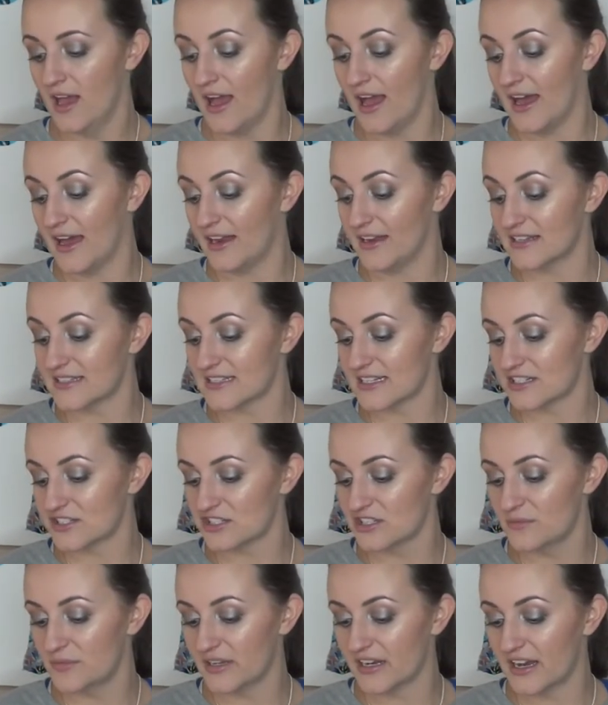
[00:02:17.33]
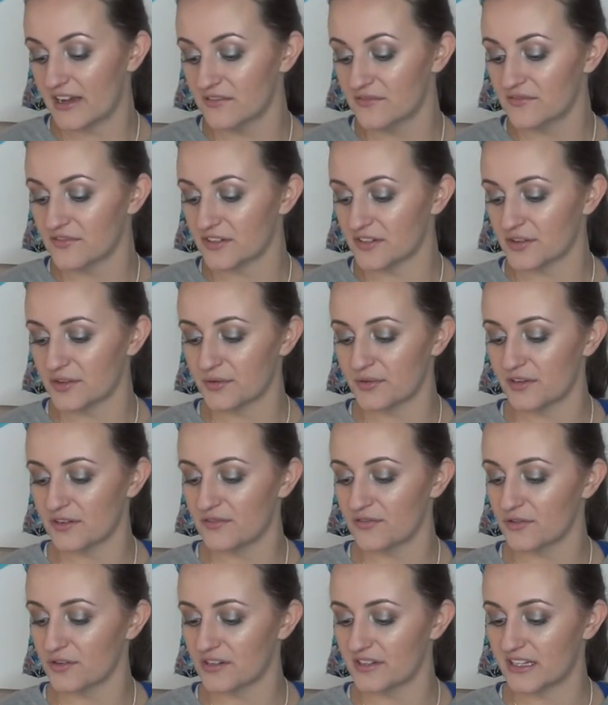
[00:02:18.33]
And it's actually been on for 3 or
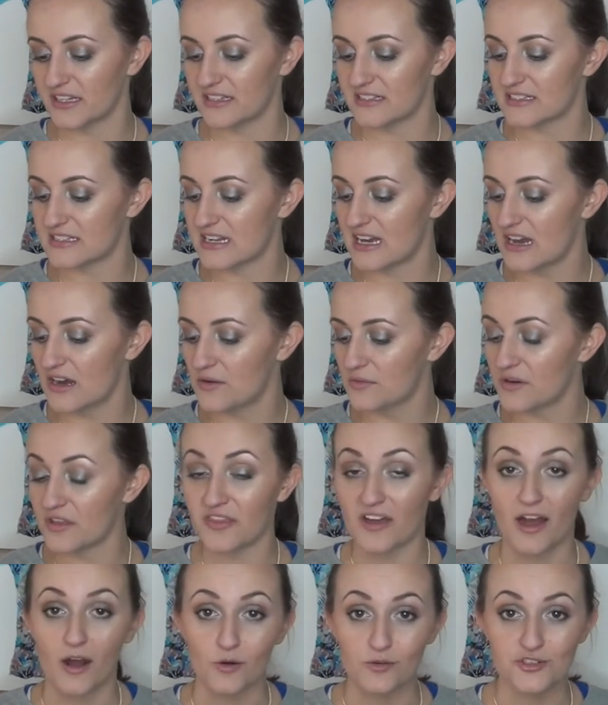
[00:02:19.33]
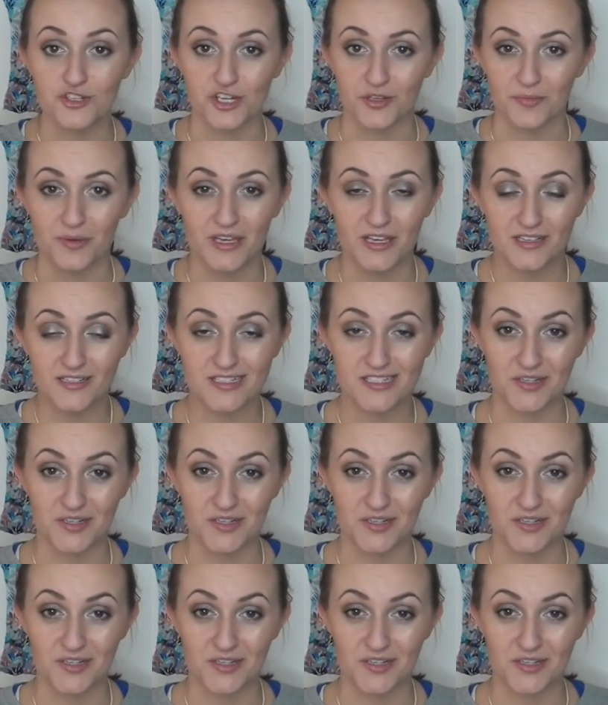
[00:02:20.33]
4 days now without chipping,